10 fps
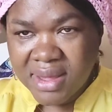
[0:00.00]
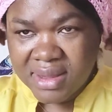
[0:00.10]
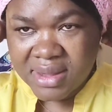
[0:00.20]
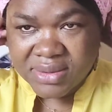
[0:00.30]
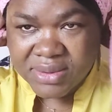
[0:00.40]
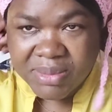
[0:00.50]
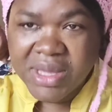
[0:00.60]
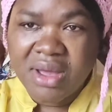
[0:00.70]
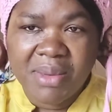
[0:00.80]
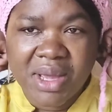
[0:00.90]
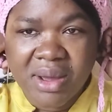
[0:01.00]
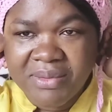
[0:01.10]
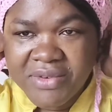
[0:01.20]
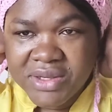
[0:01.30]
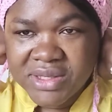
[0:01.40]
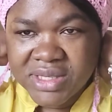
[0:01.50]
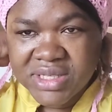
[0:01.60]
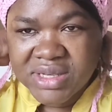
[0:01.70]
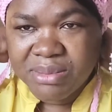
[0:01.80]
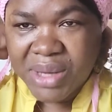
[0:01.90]
This will be coming up for a Stitch
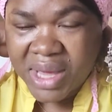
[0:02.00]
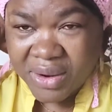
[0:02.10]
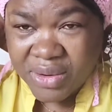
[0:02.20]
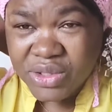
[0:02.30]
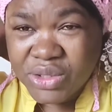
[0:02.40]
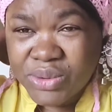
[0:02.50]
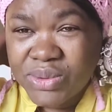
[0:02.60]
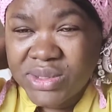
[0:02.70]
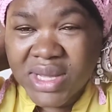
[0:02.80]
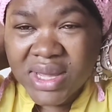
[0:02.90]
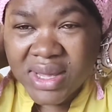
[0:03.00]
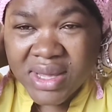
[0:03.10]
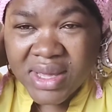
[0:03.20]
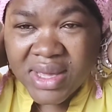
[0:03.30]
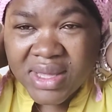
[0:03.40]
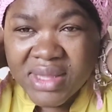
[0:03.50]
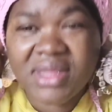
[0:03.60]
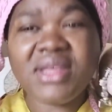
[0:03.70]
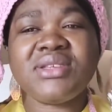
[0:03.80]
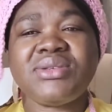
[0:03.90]
and Pattern Tuesday
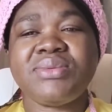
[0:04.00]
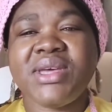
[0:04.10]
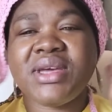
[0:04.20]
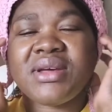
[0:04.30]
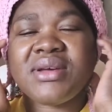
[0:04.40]
this week.